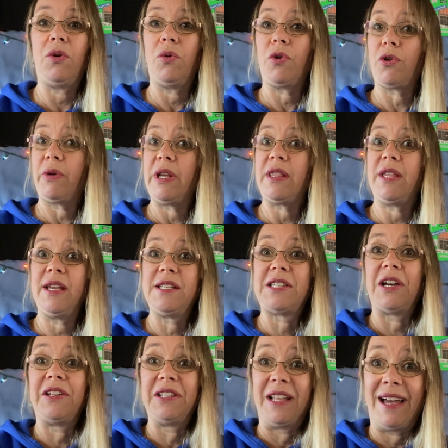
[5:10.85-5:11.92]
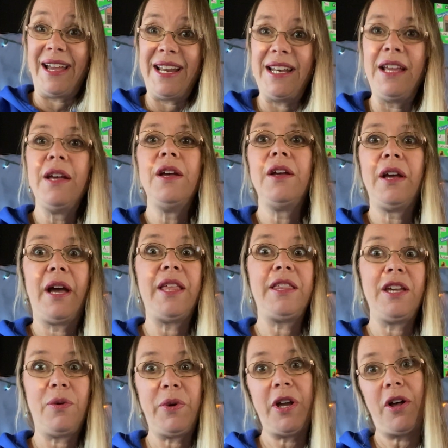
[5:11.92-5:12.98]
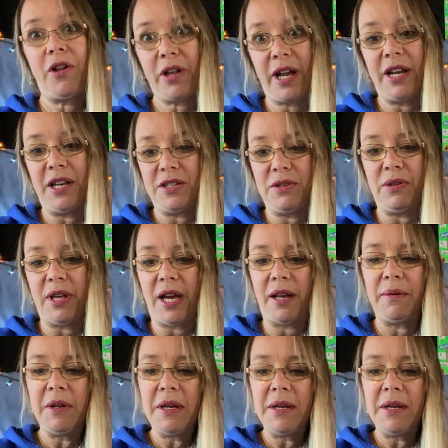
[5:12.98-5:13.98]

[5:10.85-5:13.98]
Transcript: ordering things online? I think we all kind of do that.